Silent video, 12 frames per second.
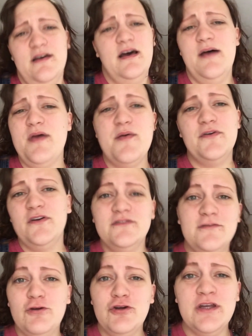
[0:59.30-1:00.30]
I may put on
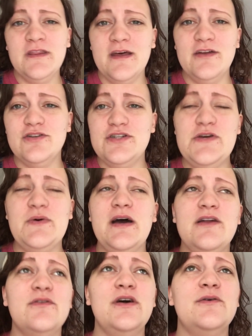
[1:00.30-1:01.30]
some green later too.
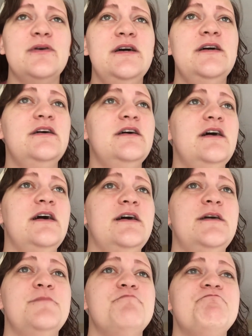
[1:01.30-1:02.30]
I don't know.
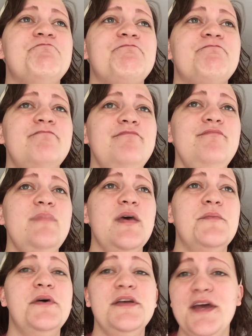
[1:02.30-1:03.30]
Um,
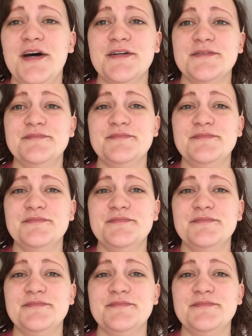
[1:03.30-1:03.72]
but yeah,